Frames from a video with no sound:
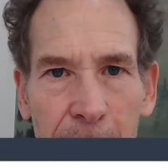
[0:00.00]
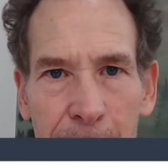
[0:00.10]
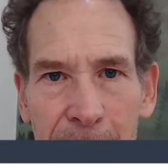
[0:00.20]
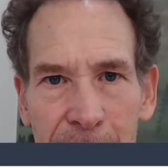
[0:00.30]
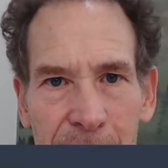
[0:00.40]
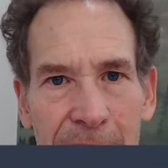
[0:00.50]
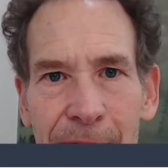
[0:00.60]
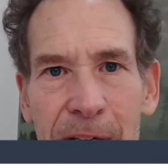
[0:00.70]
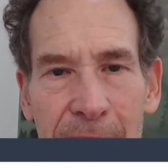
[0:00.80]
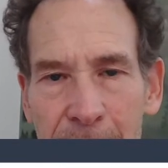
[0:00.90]
Because in
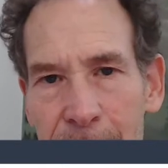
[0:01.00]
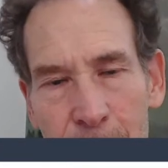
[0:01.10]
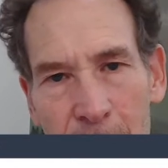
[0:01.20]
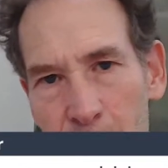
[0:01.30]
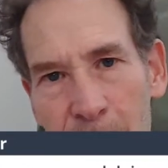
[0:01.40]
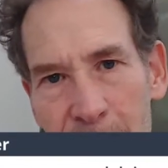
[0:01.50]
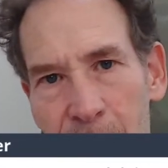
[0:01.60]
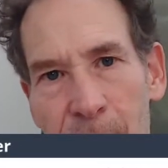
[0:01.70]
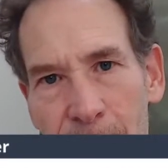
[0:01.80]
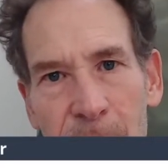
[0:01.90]
everyday life, we don't really
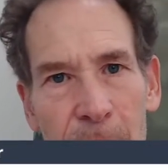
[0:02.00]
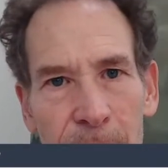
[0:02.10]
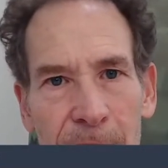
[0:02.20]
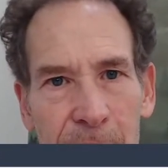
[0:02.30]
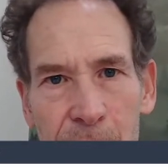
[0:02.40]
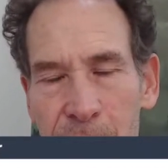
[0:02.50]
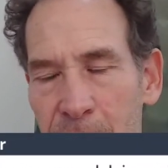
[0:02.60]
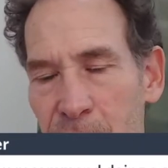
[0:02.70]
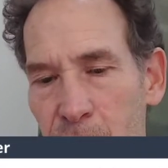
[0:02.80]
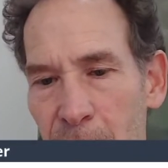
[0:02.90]
use our finger flexors in
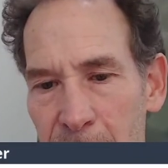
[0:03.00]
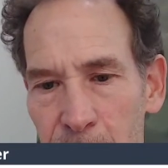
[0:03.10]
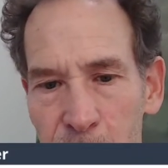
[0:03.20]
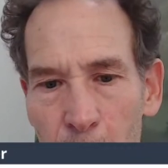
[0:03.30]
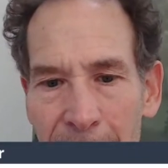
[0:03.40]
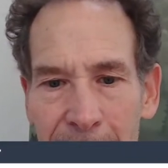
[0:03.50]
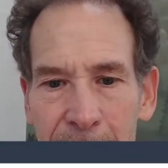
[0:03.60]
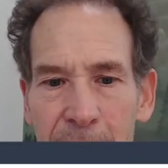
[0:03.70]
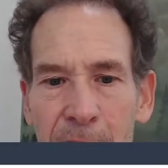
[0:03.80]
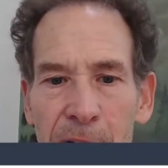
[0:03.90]
a strenuous way.
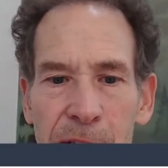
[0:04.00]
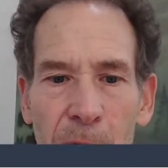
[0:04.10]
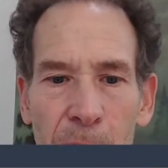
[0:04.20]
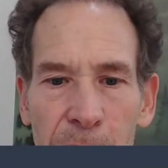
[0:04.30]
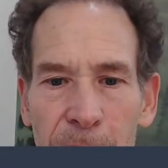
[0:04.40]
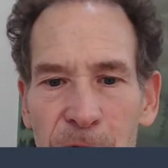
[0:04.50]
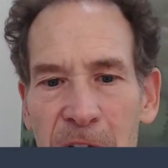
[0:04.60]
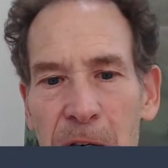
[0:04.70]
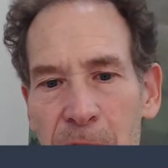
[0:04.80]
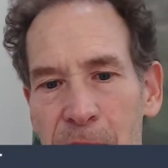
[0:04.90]
So the
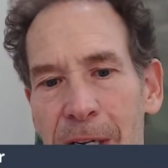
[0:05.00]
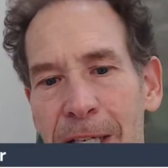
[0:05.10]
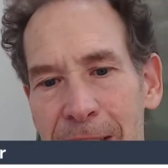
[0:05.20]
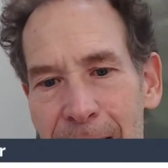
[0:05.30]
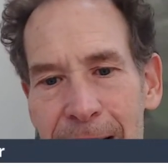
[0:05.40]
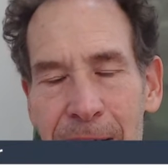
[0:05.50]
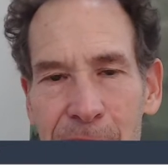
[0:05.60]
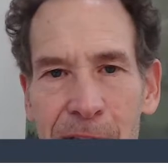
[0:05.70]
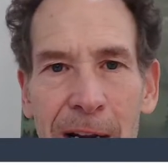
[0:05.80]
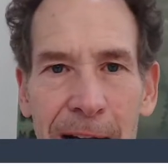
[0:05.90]
fingers and the
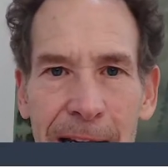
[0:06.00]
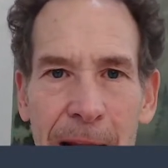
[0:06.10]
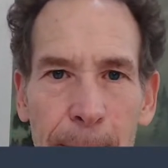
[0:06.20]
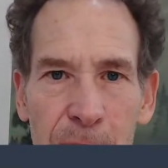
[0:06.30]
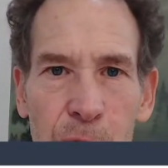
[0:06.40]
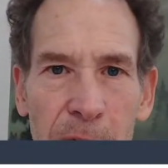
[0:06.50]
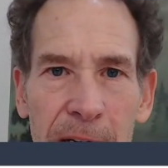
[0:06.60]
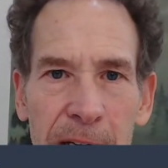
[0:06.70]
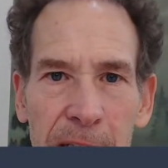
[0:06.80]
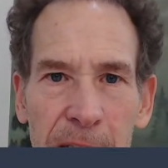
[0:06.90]
tendons can't be
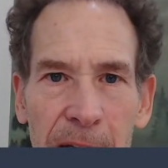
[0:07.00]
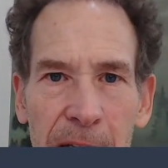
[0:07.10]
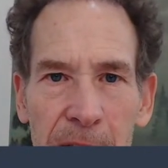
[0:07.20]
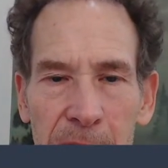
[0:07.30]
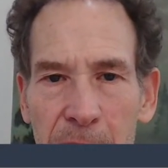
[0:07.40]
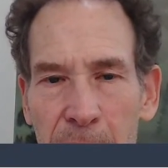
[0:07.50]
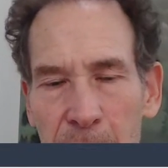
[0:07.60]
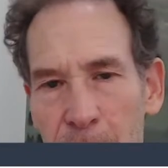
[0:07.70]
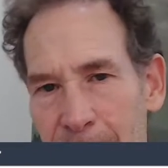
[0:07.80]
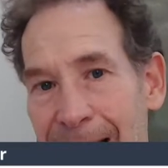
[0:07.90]
treated like
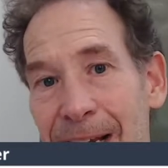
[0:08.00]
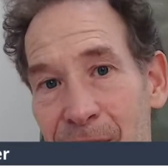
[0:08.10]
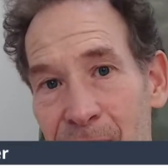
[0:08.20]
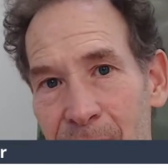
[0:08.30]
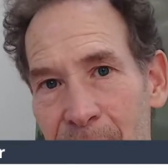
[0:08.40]
your legs,